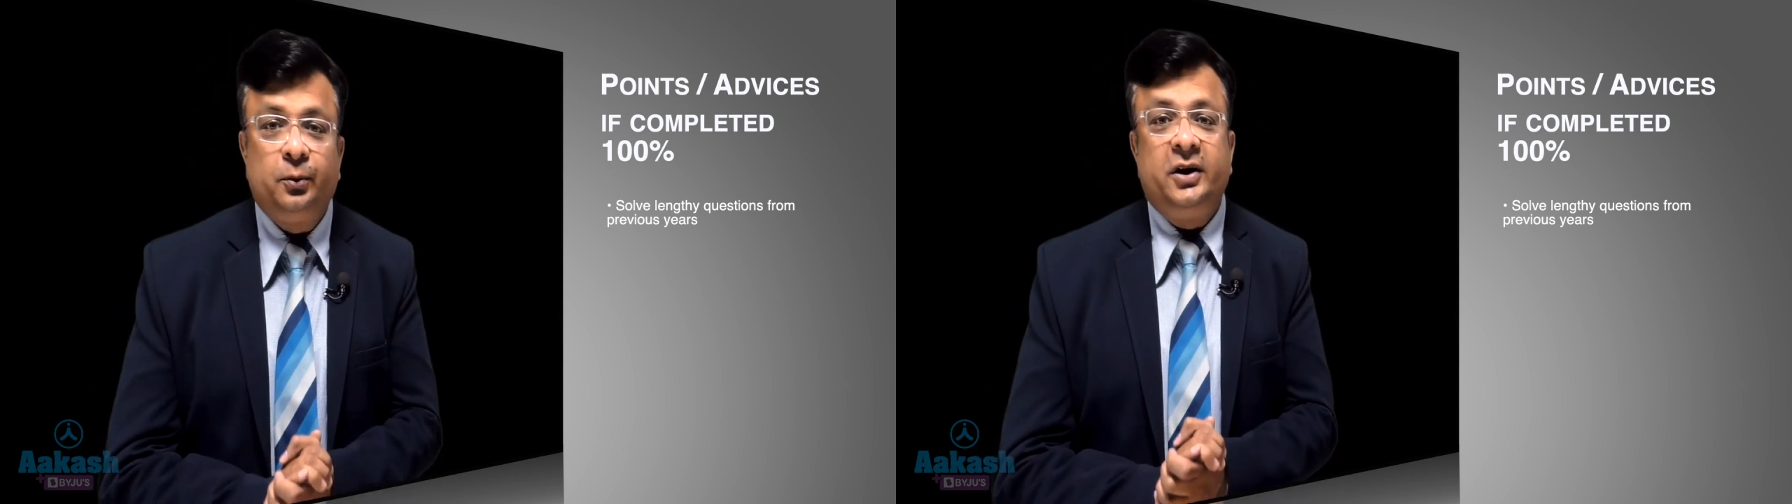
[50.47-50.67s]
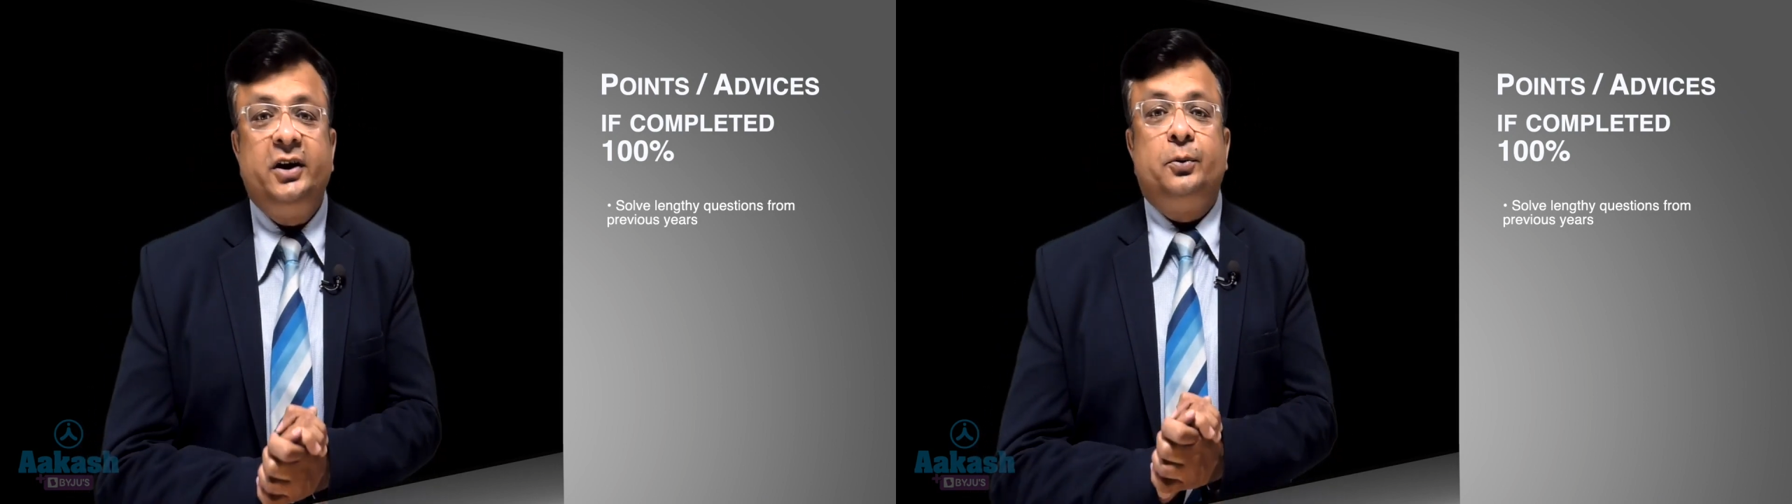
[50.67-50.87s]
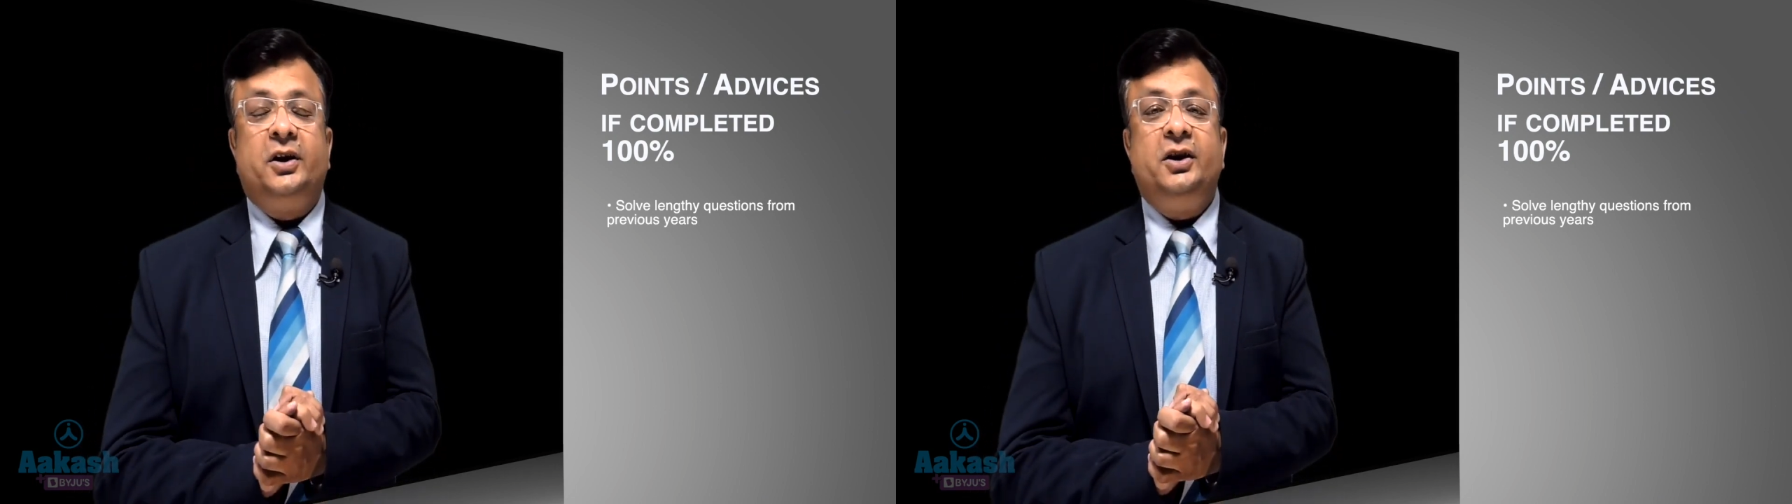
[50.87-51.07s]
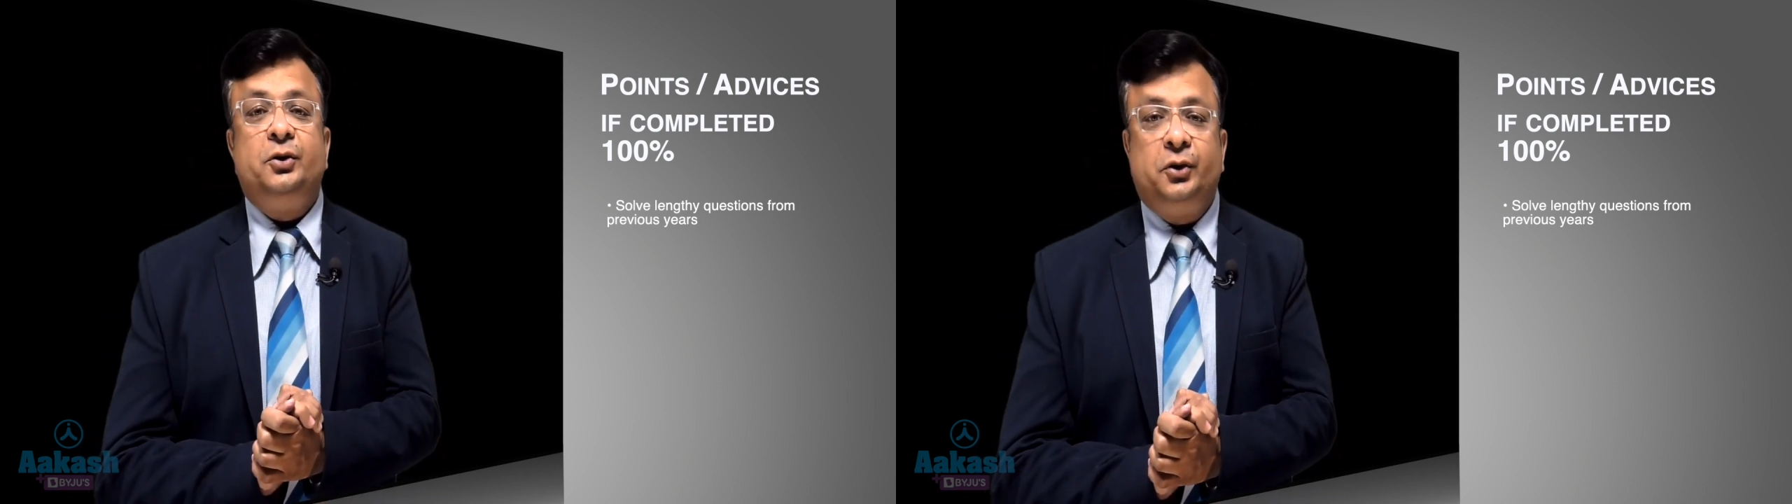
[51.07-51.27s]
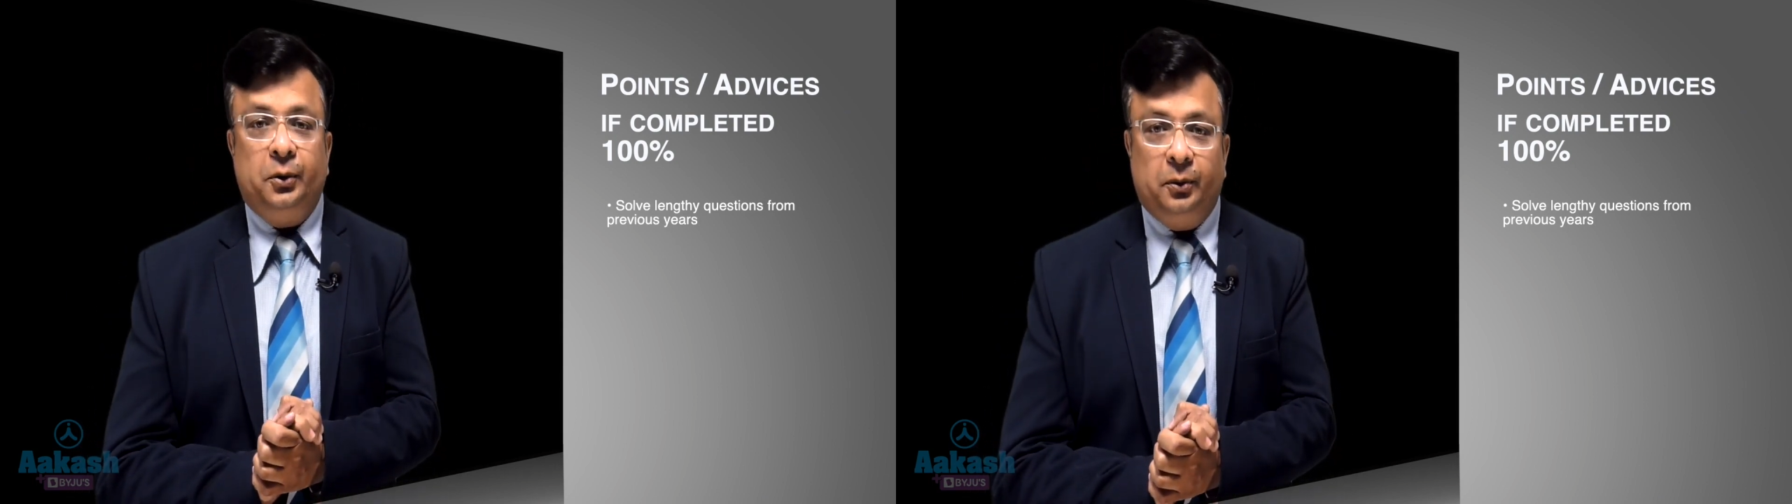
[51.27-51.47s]

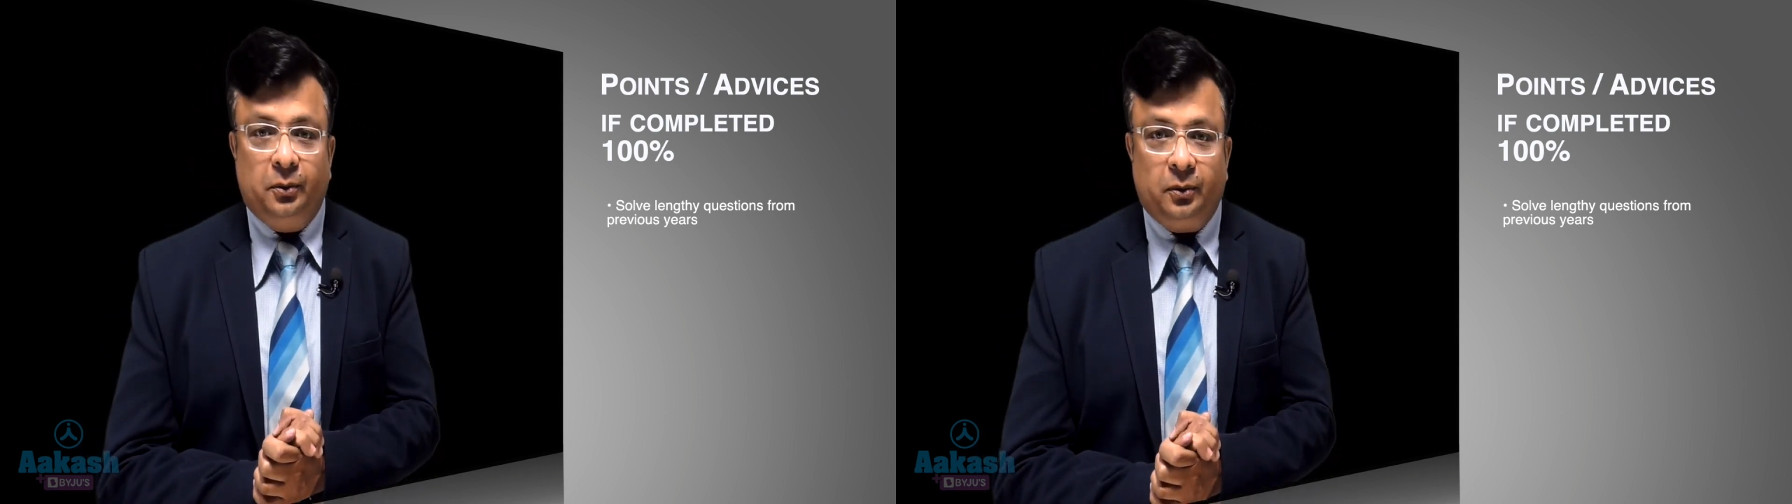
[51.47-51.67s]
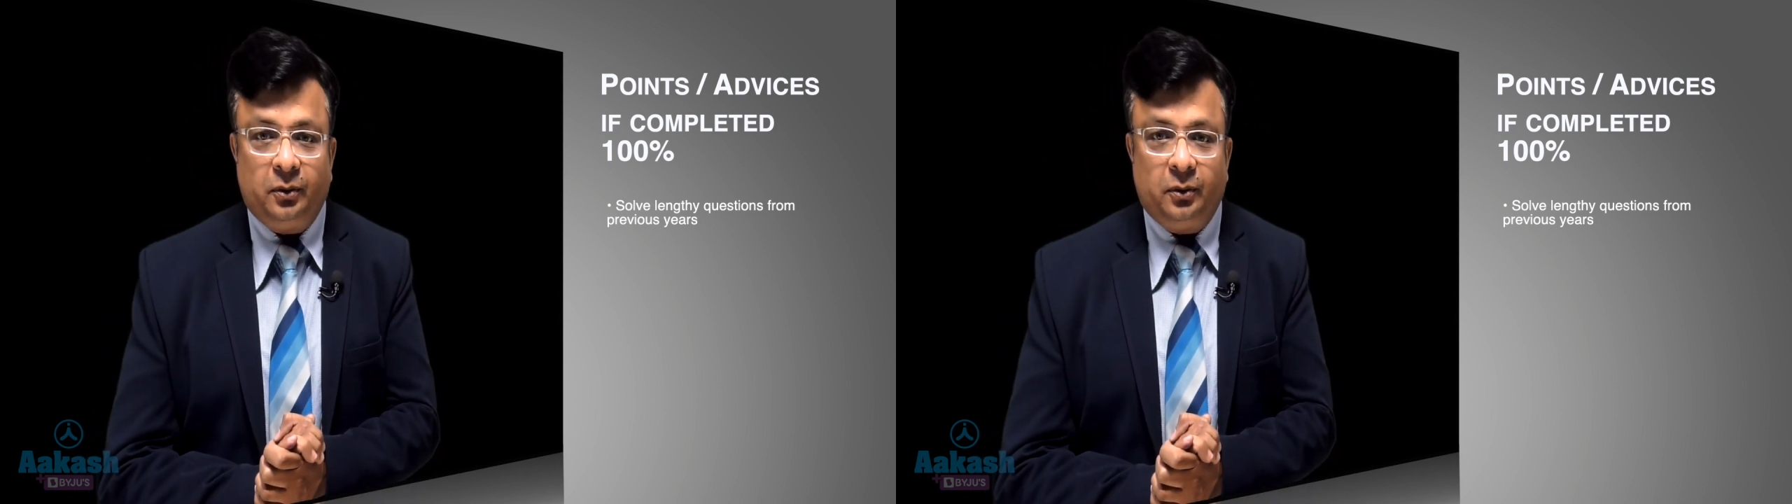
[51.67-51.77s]
2022